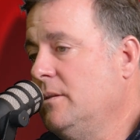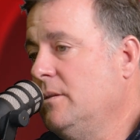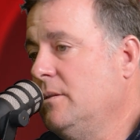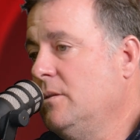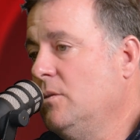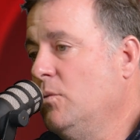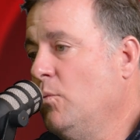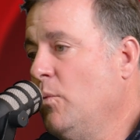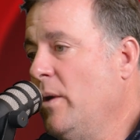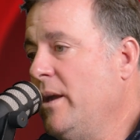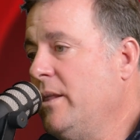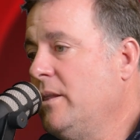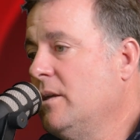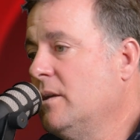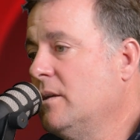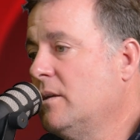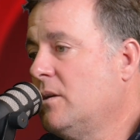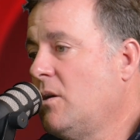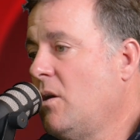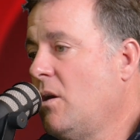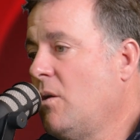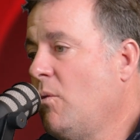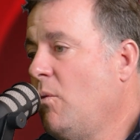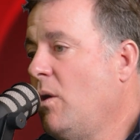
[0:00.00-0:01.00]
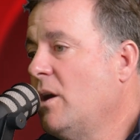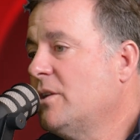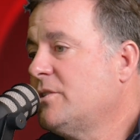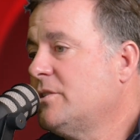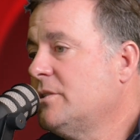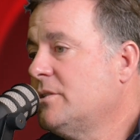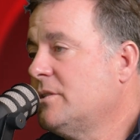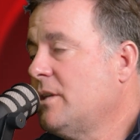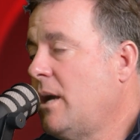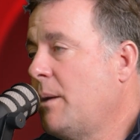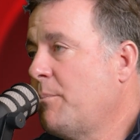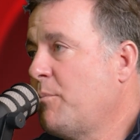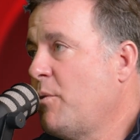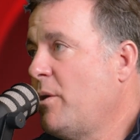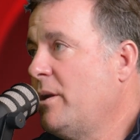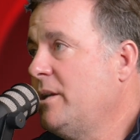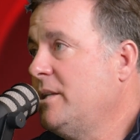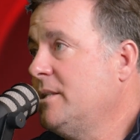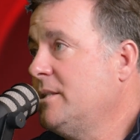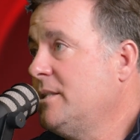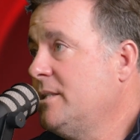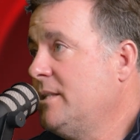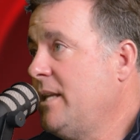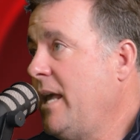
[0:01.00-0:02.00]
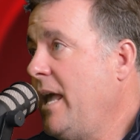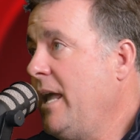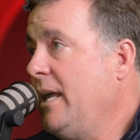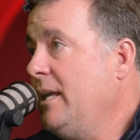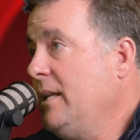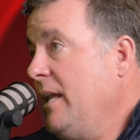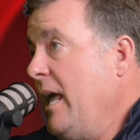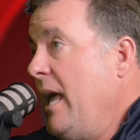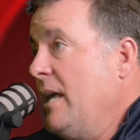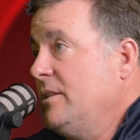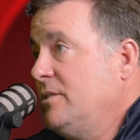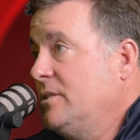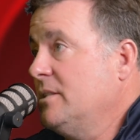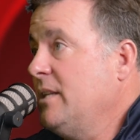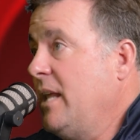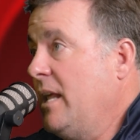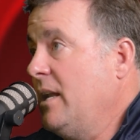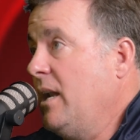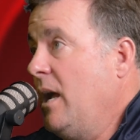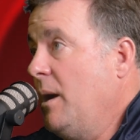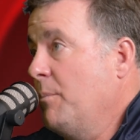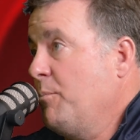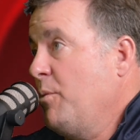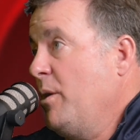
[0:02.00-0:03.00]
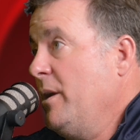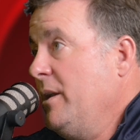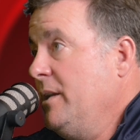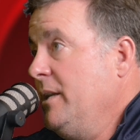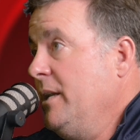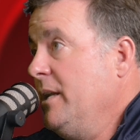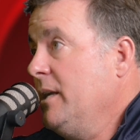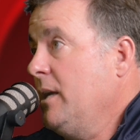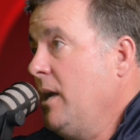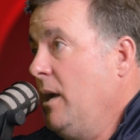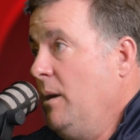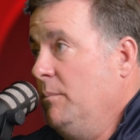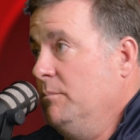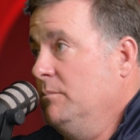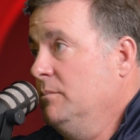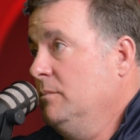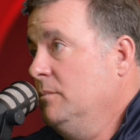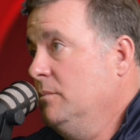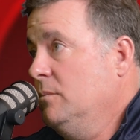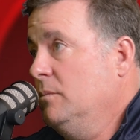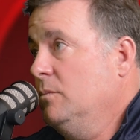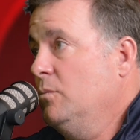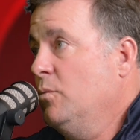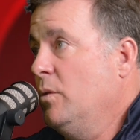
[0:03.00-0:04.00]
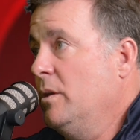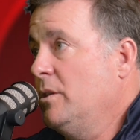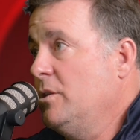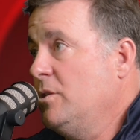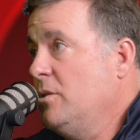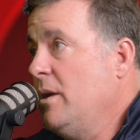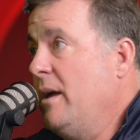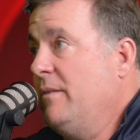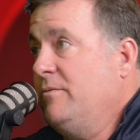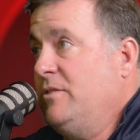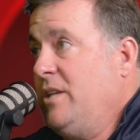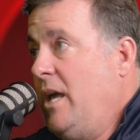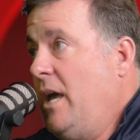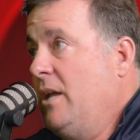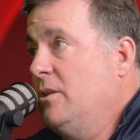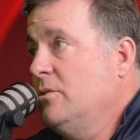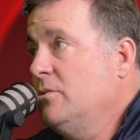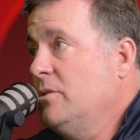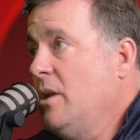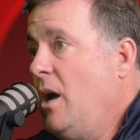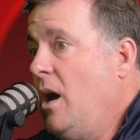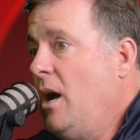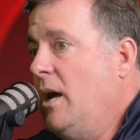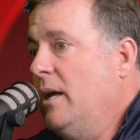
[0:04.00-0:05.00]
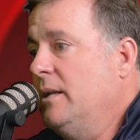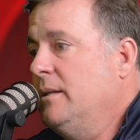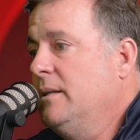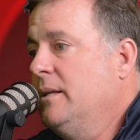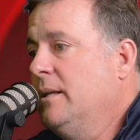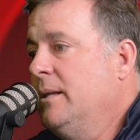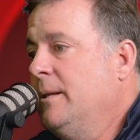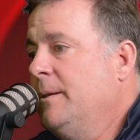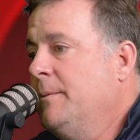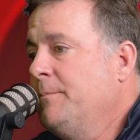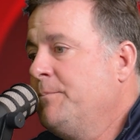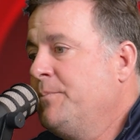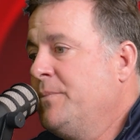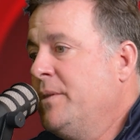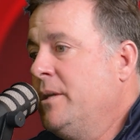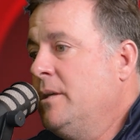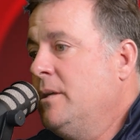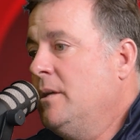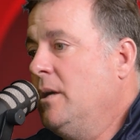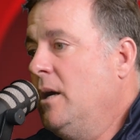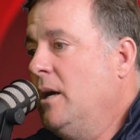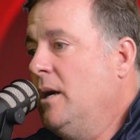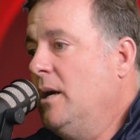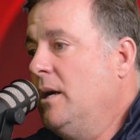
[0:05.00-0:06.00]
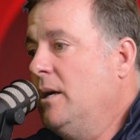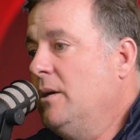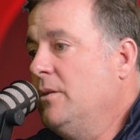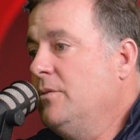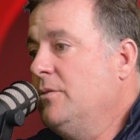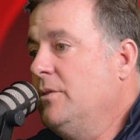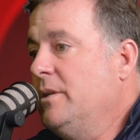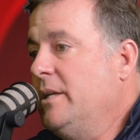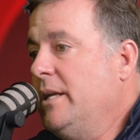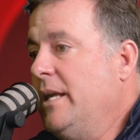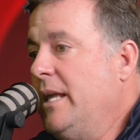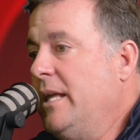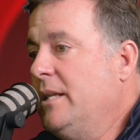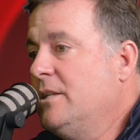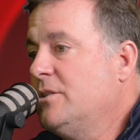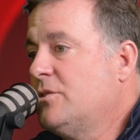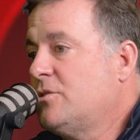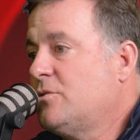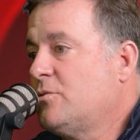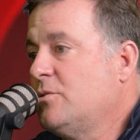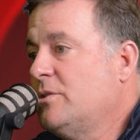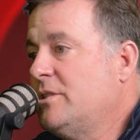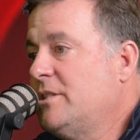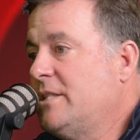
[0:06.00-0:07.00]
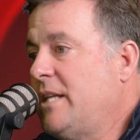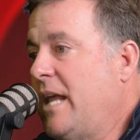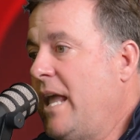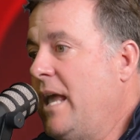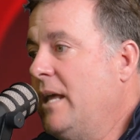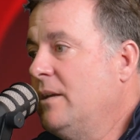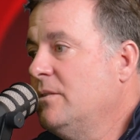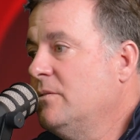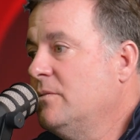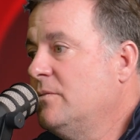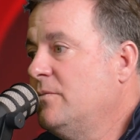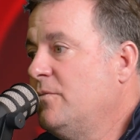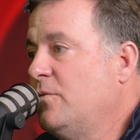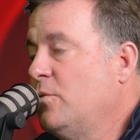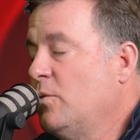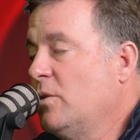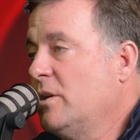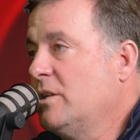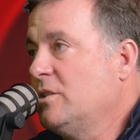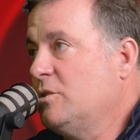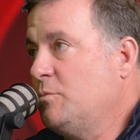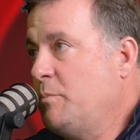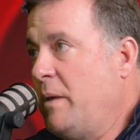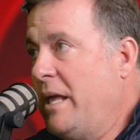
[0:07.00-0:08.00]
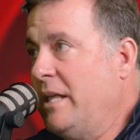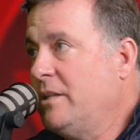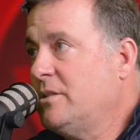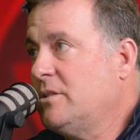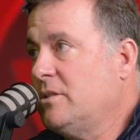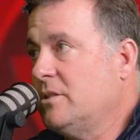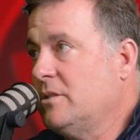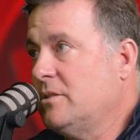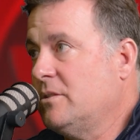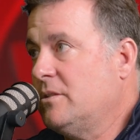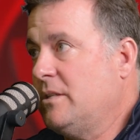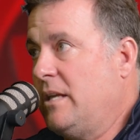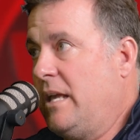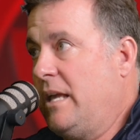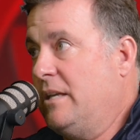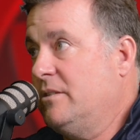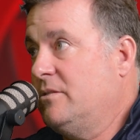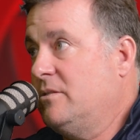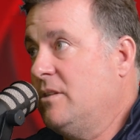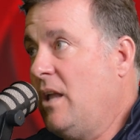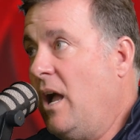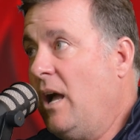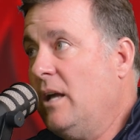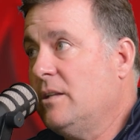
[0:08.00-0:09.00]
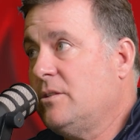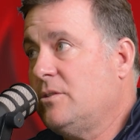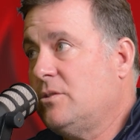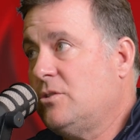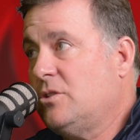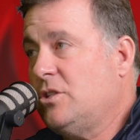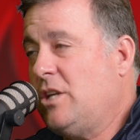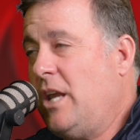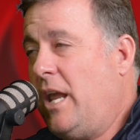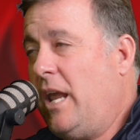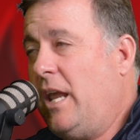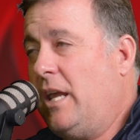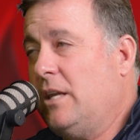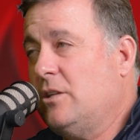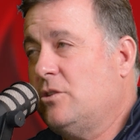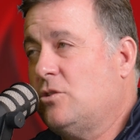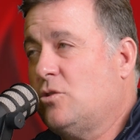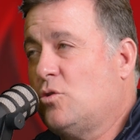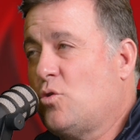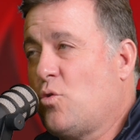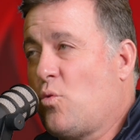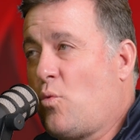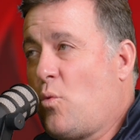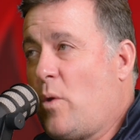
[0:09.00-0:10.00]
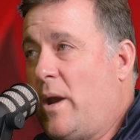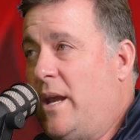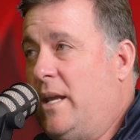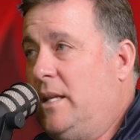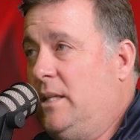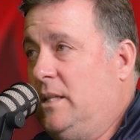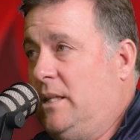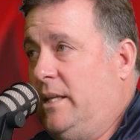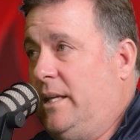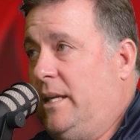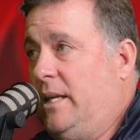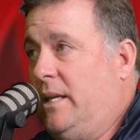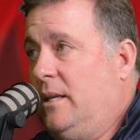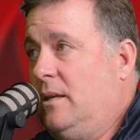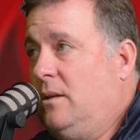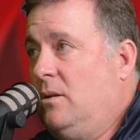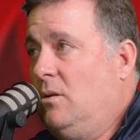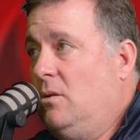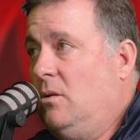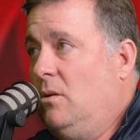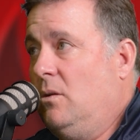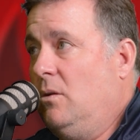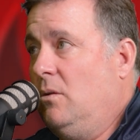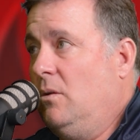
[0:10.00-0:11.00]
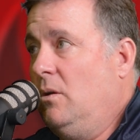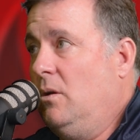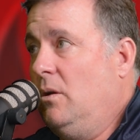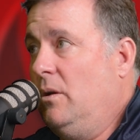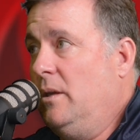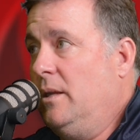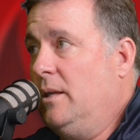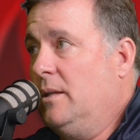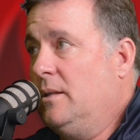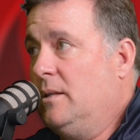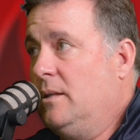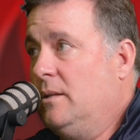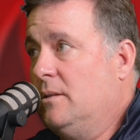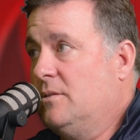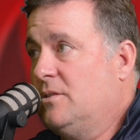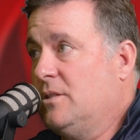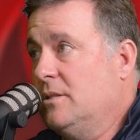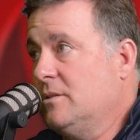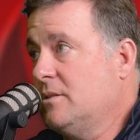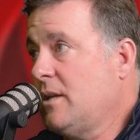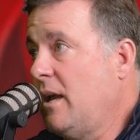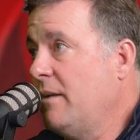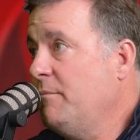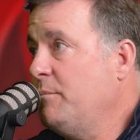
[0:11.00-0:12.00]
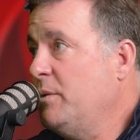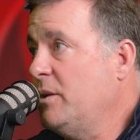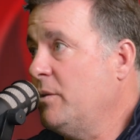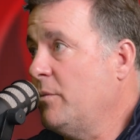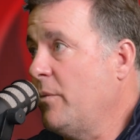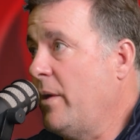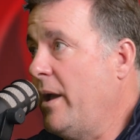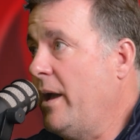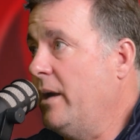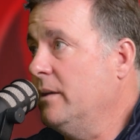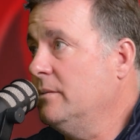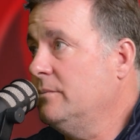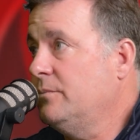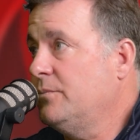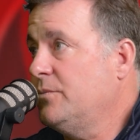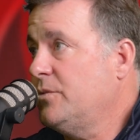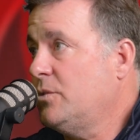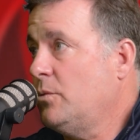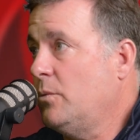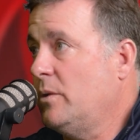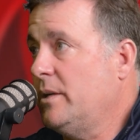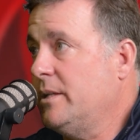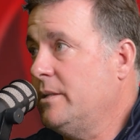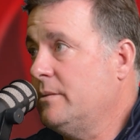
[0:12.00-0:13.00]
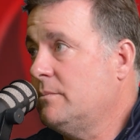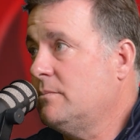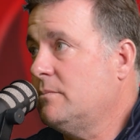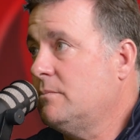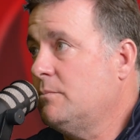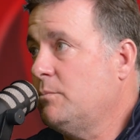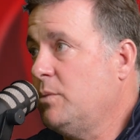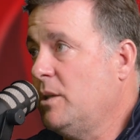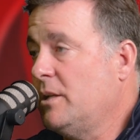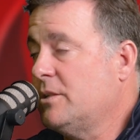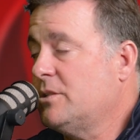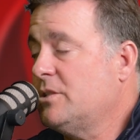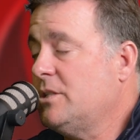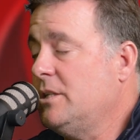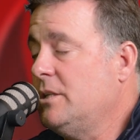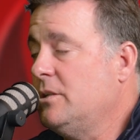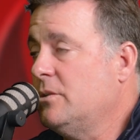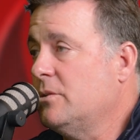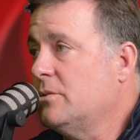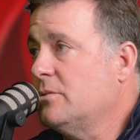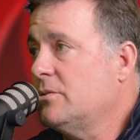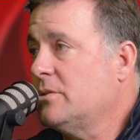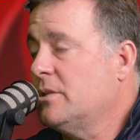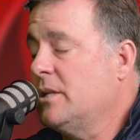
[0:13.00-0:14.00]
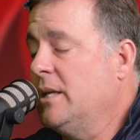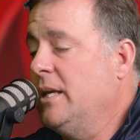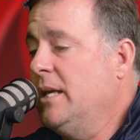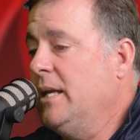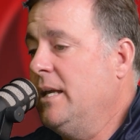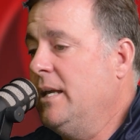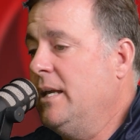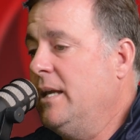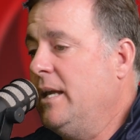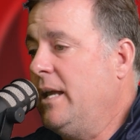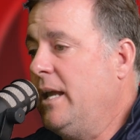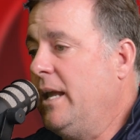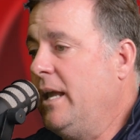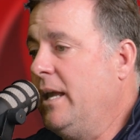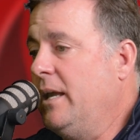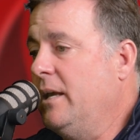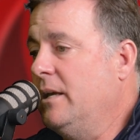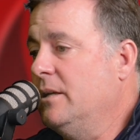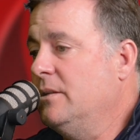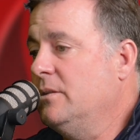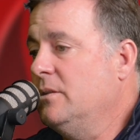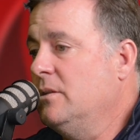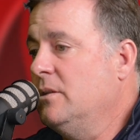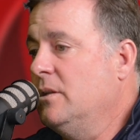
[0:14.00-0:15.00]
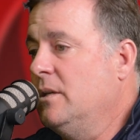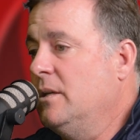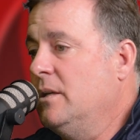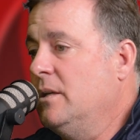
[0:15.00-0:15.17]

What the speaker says: the way the car wash is operating today, it has a net operating income, whether you have debt or not. The industry standard for expenses has not changed greatly since I've been around 20 plus years. And